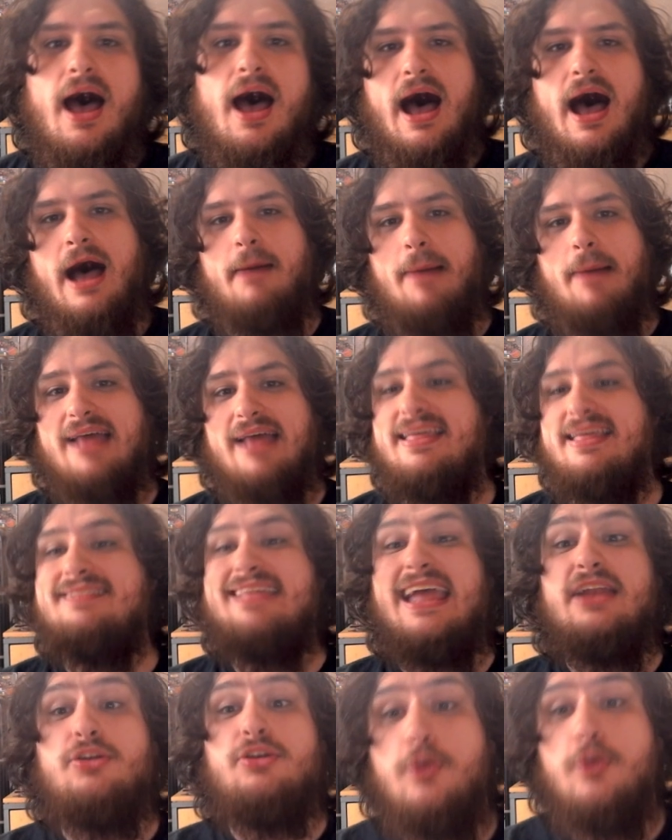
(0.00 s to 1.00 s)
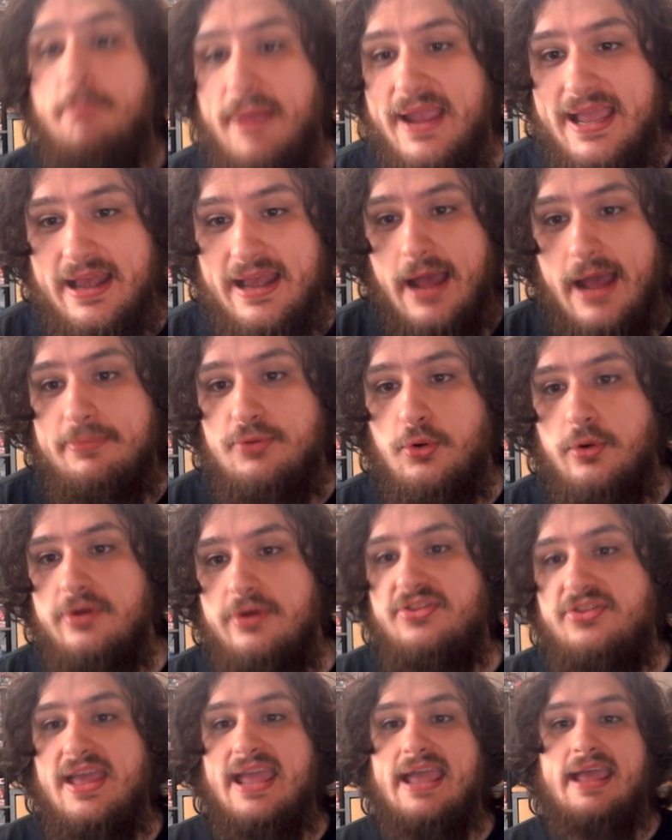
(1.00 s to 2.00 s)
I think they do pick it up
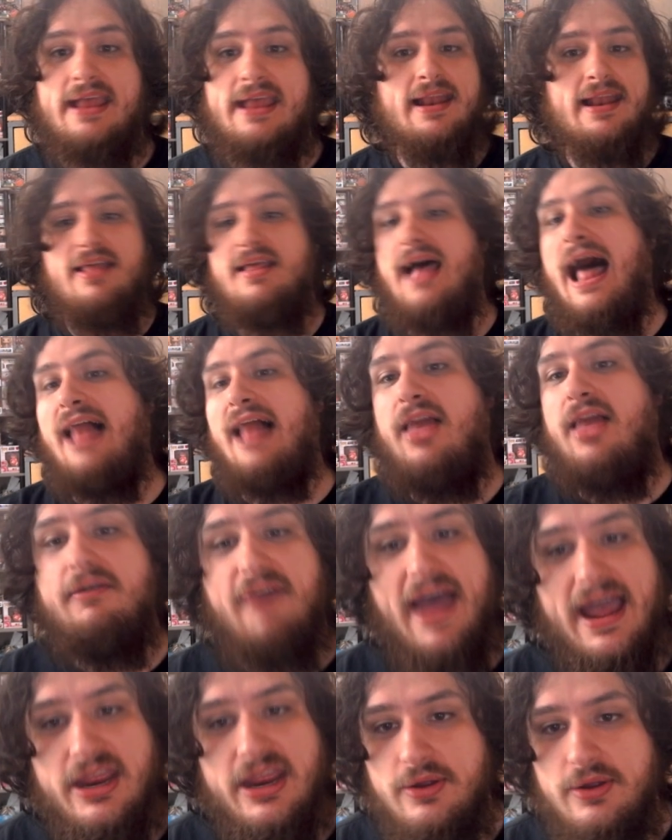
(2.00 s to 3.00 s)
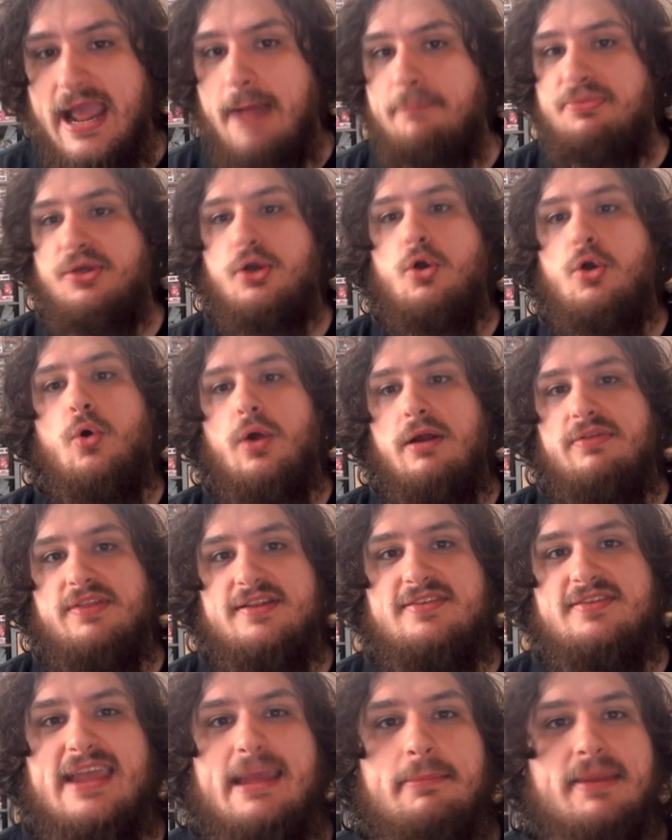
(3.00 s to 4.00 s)
towards the end. I love how you kept the core of the
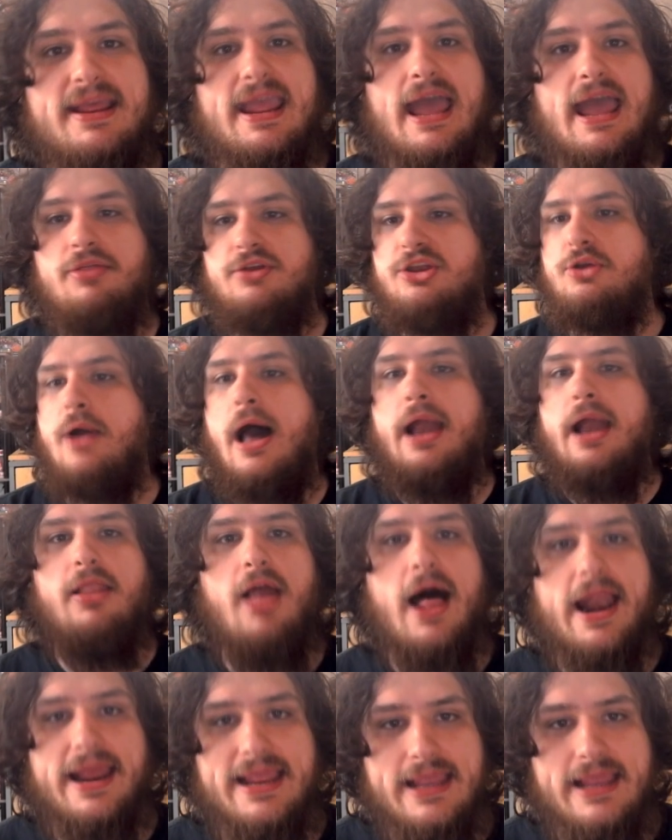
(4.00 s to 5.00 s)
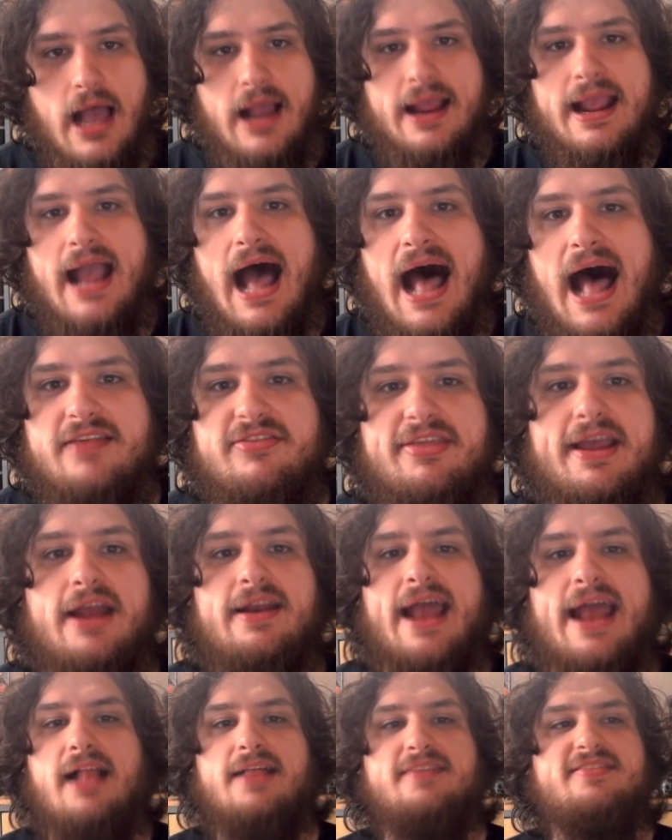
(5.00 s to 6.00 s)
team together. You got a lot of young guys there.
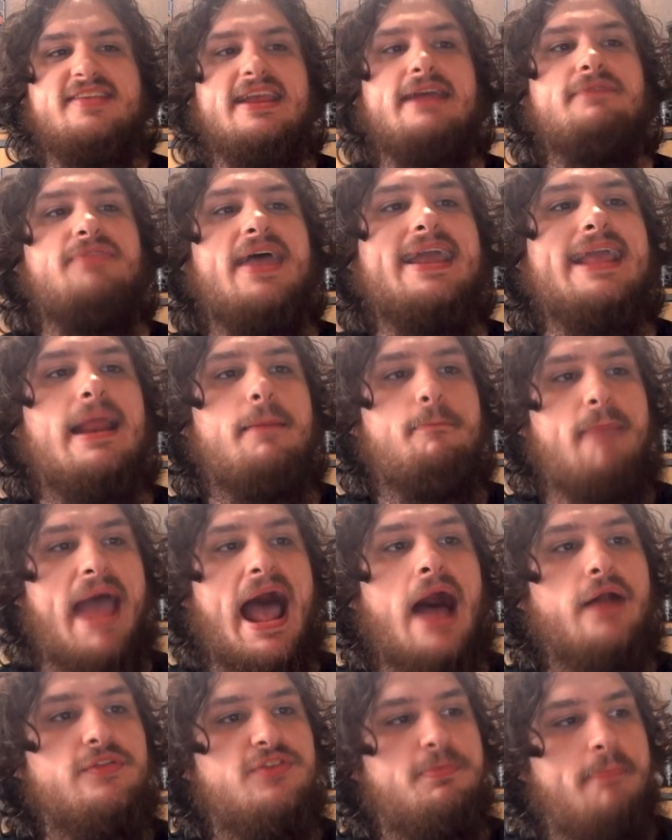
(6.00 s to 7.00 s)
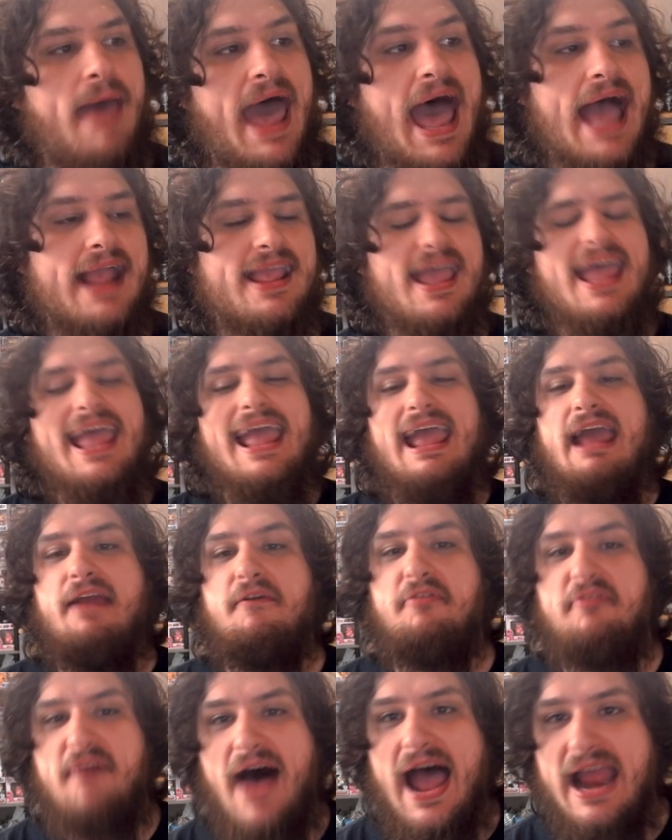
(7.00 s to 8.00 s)
Now let's see if they can bounce back and
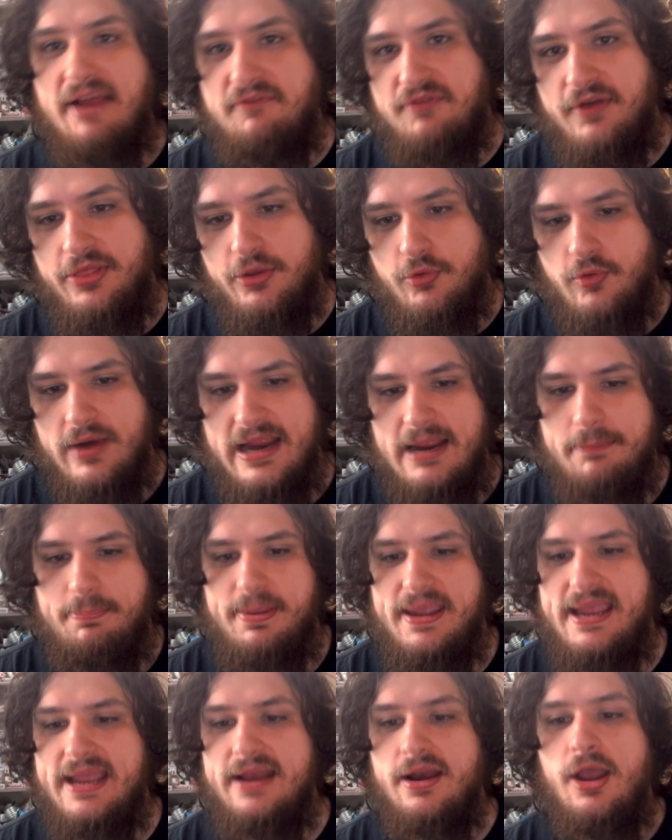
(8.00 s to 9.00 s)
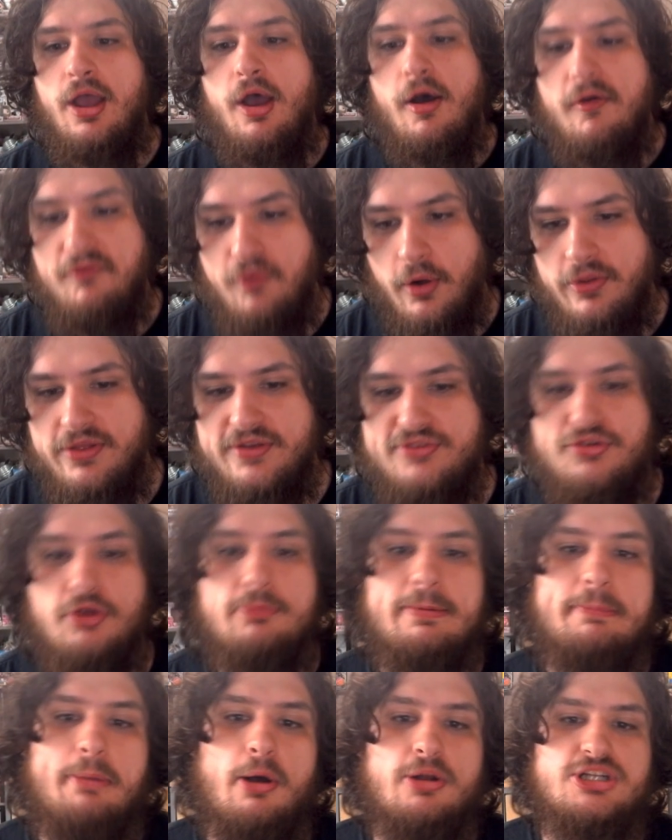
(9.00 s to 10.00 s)
fight for the repeat for the
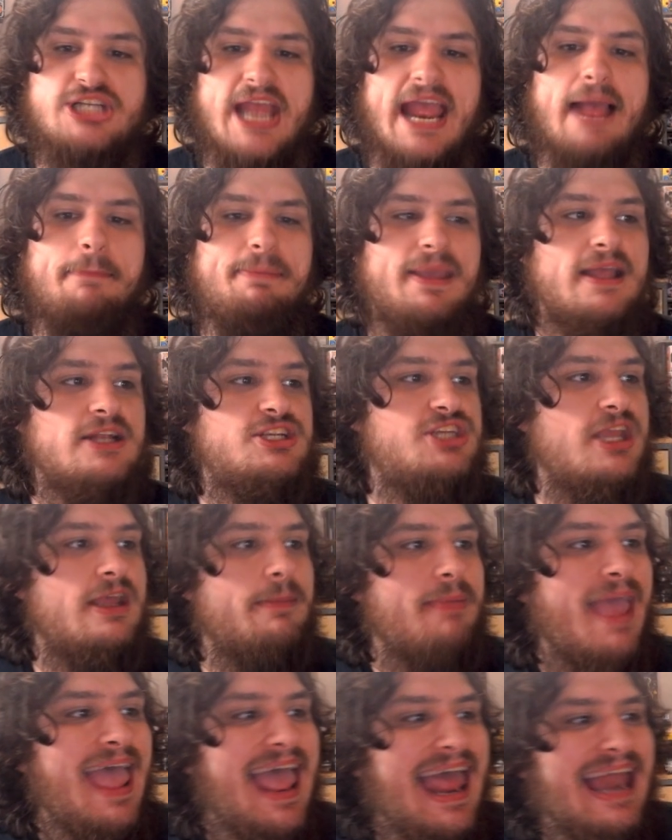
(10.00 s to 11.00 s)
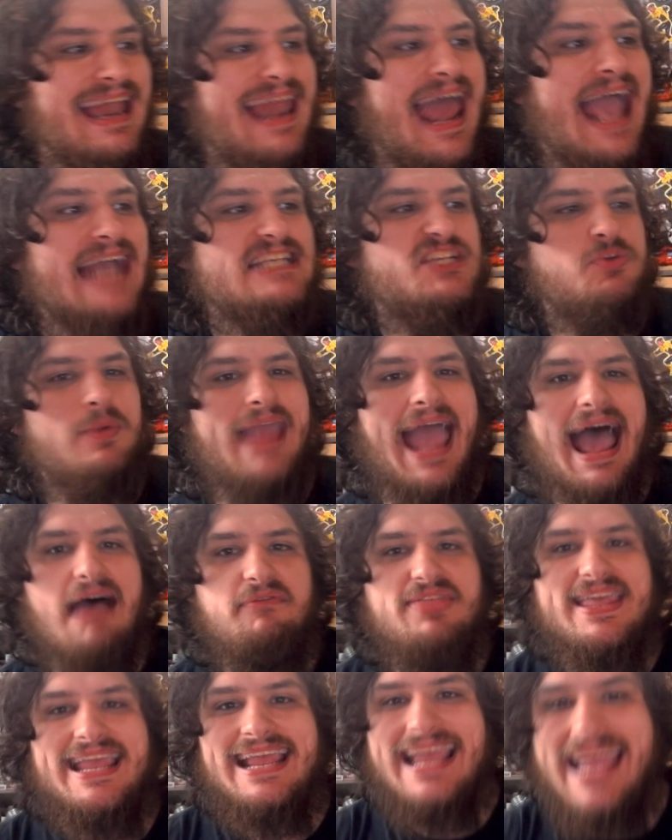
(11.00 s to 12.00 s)
Super Bowl championship. Next, we have
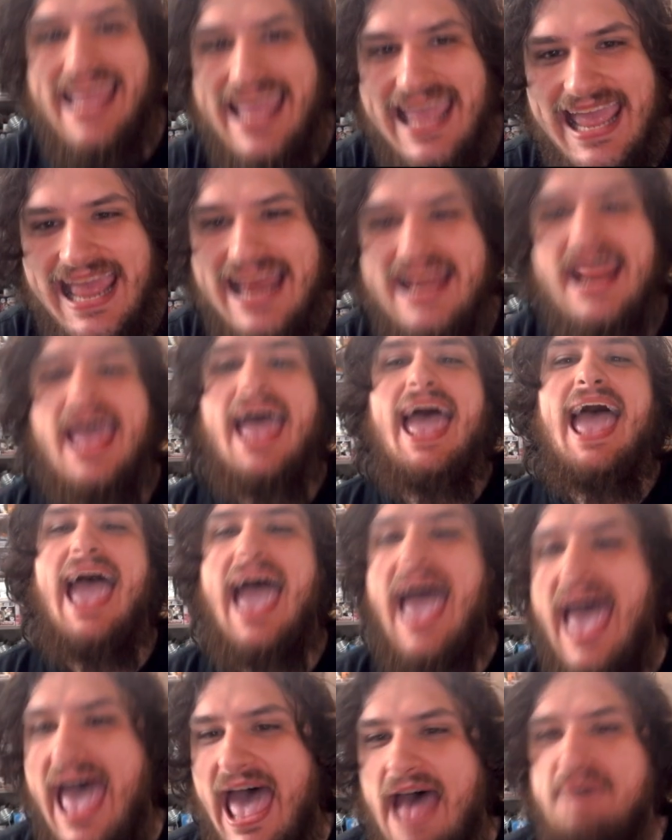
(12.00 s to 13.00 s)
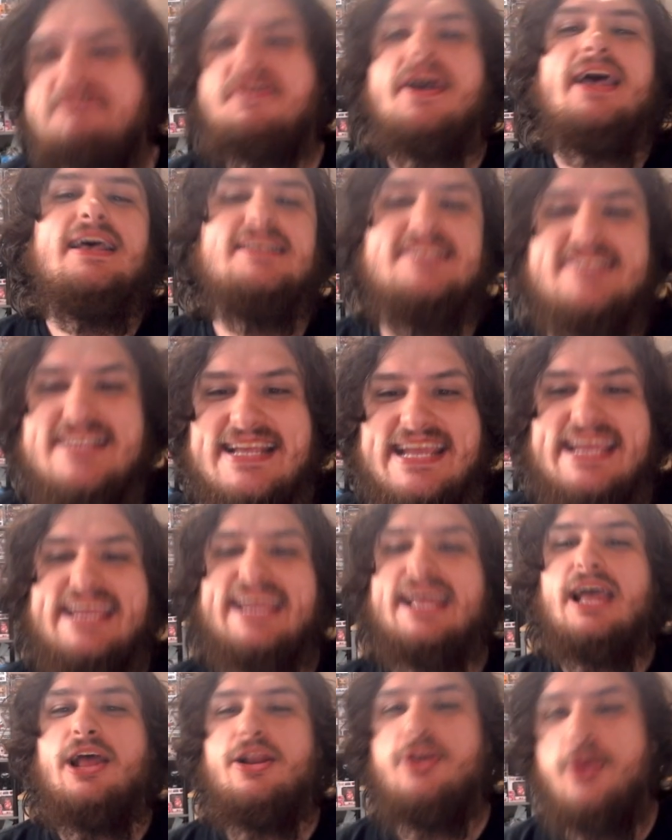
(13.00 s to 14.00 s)
the
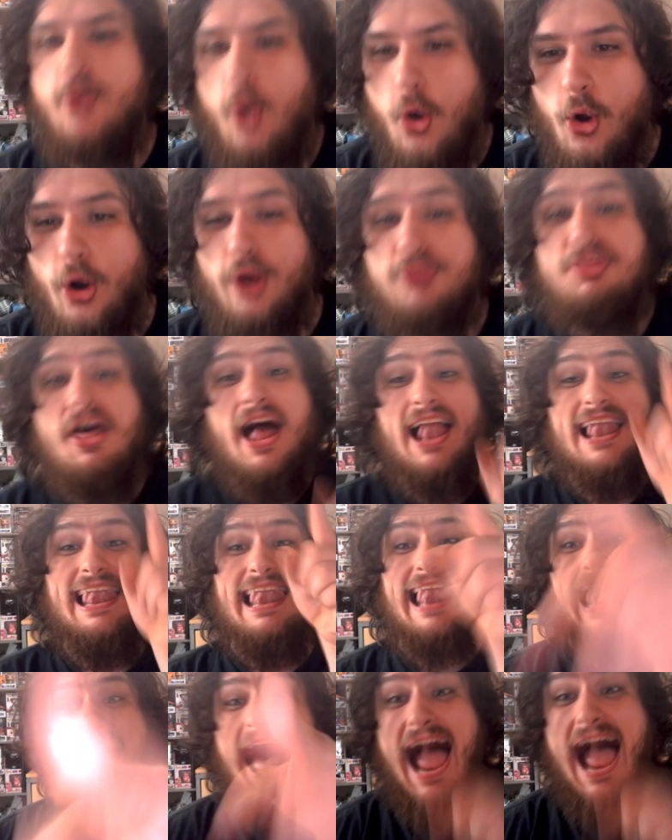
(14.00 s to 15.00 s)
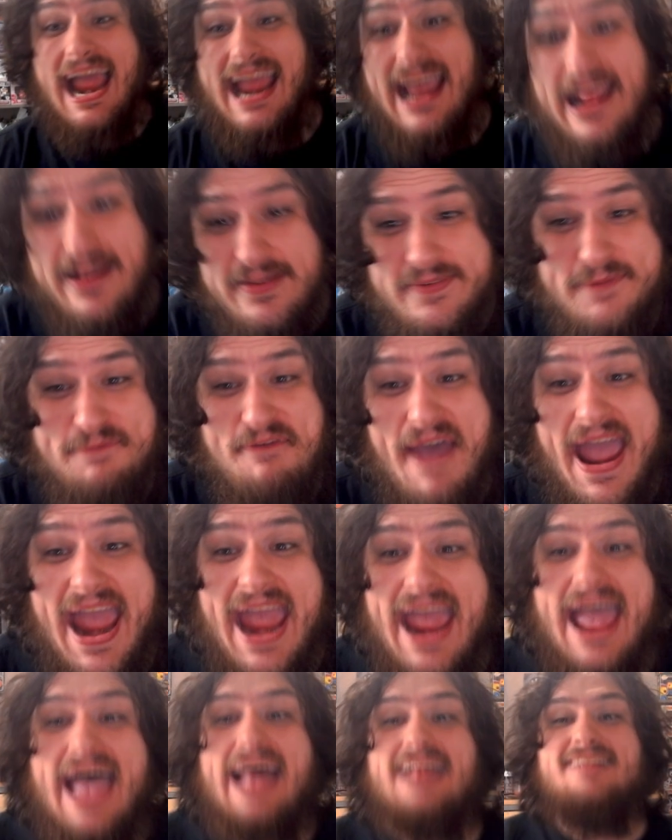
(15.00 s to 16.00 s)
NFC North. Lions
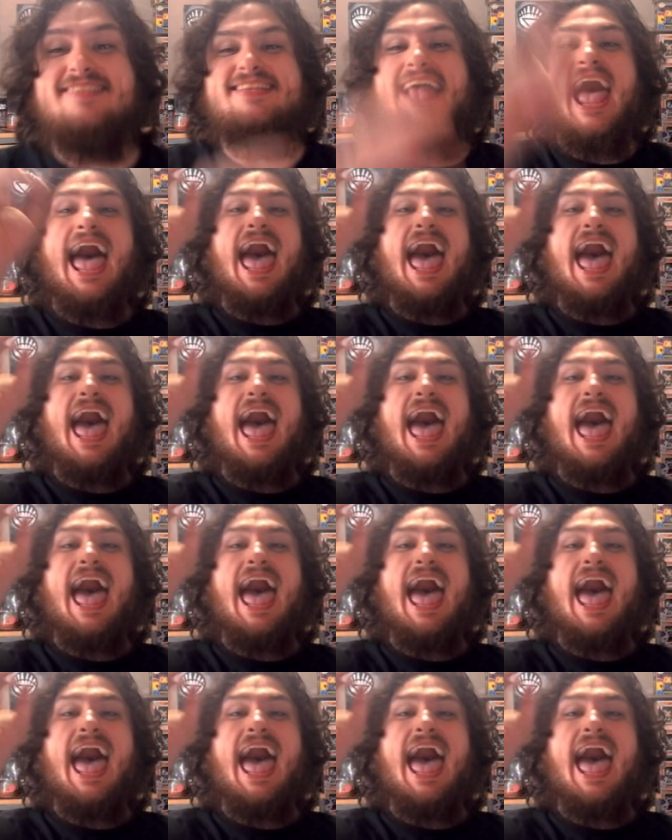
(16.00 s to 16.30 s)
fans.